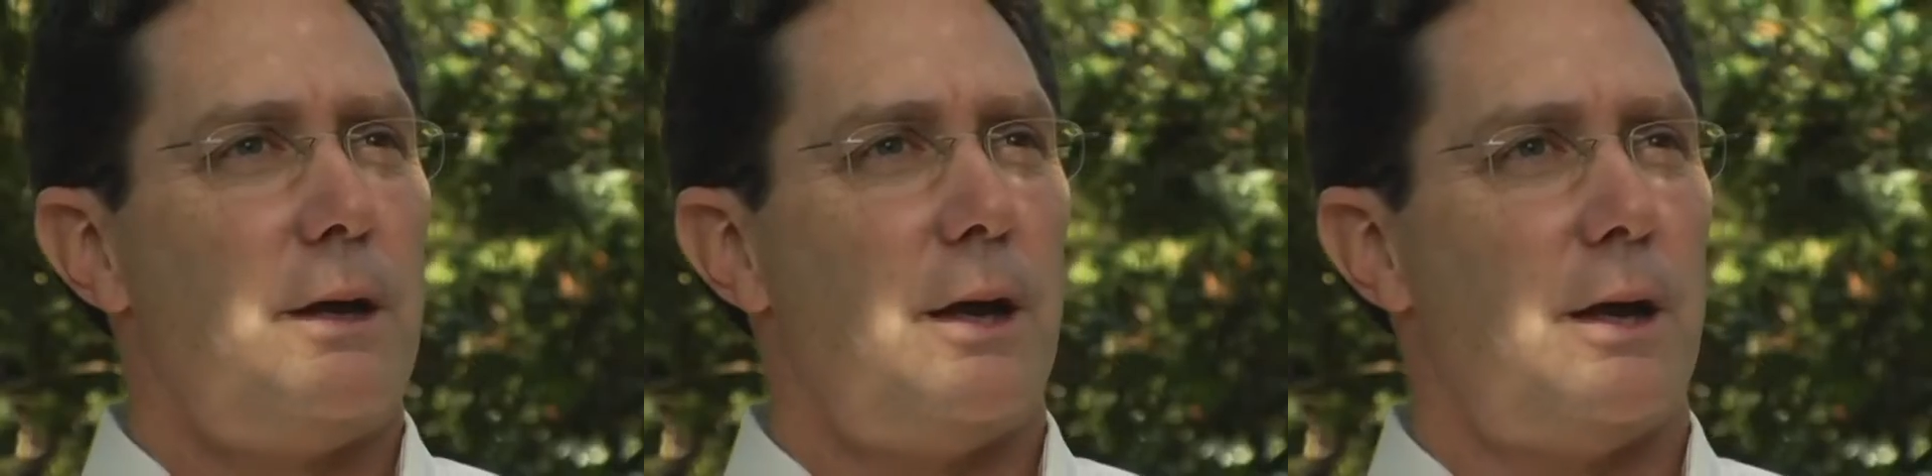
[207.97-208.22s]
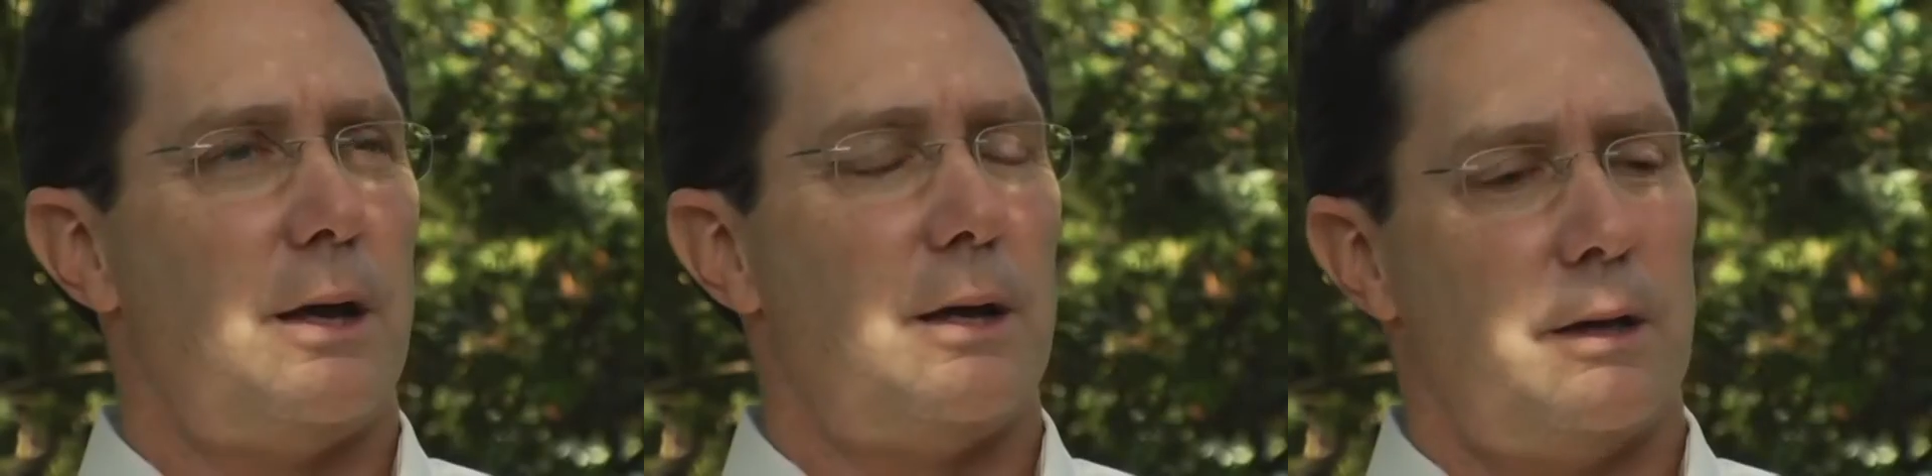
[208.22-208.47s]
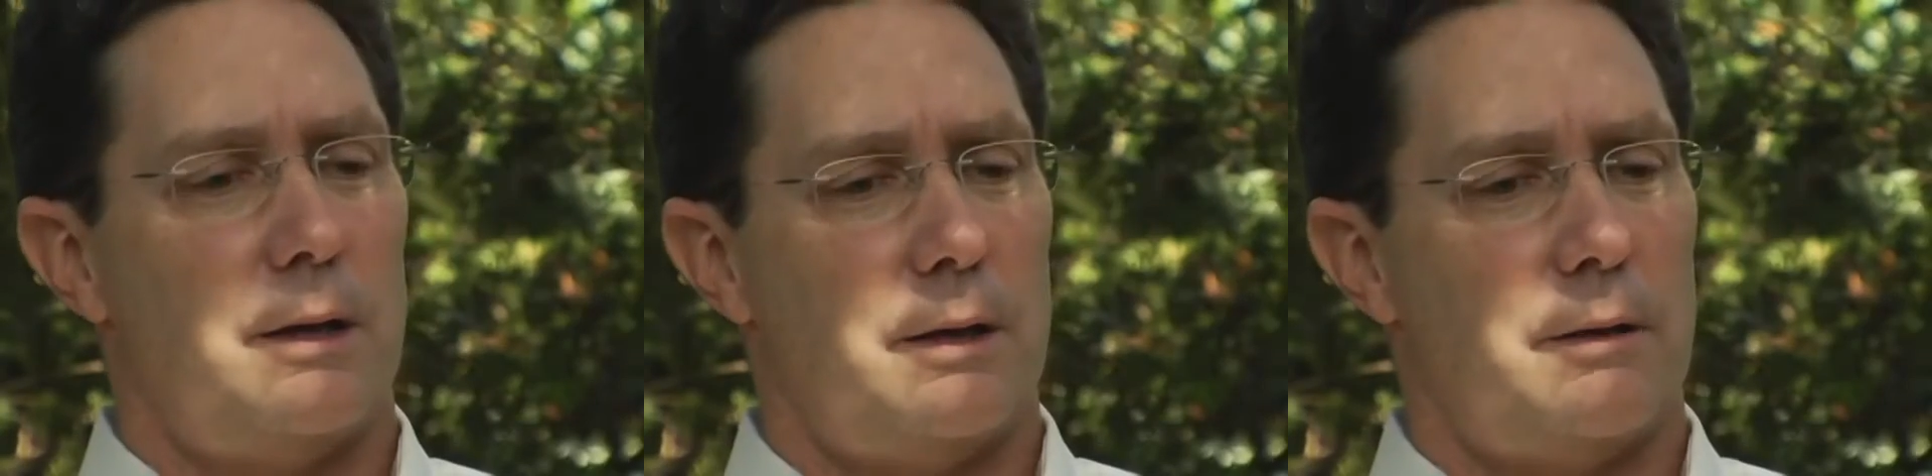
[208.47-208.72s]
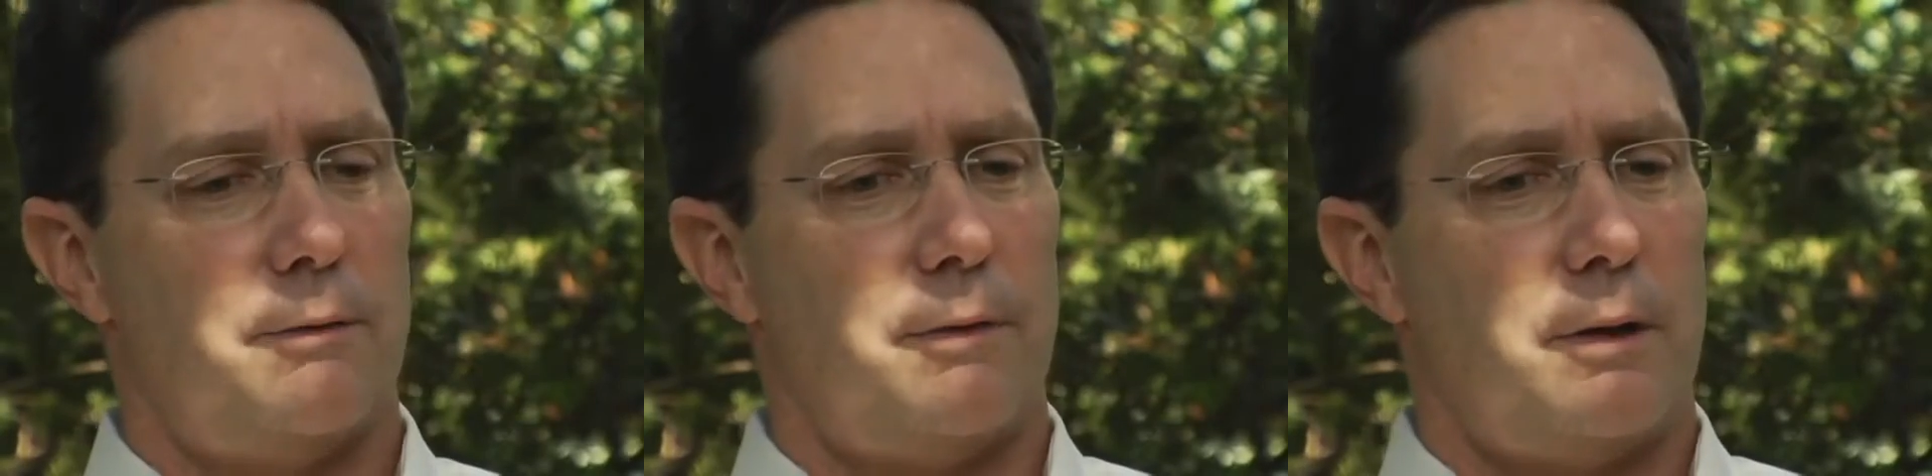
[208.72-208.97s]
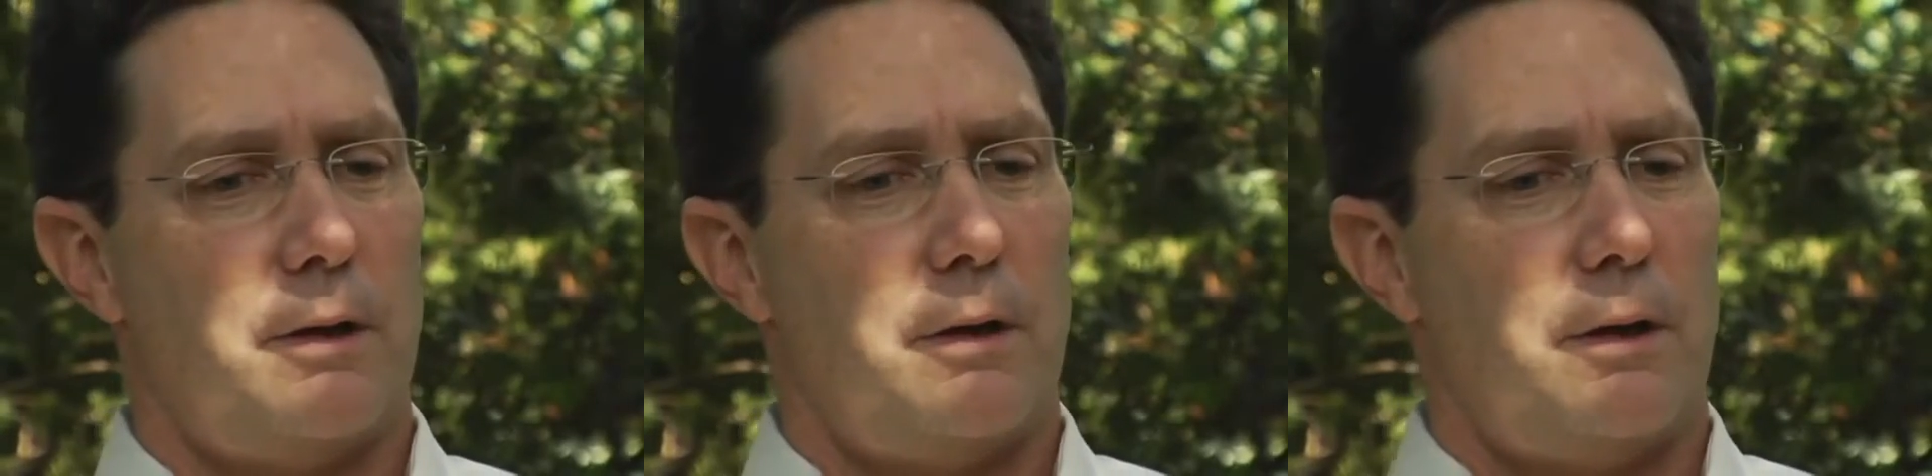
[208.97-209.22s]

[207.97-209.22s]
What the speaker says: and have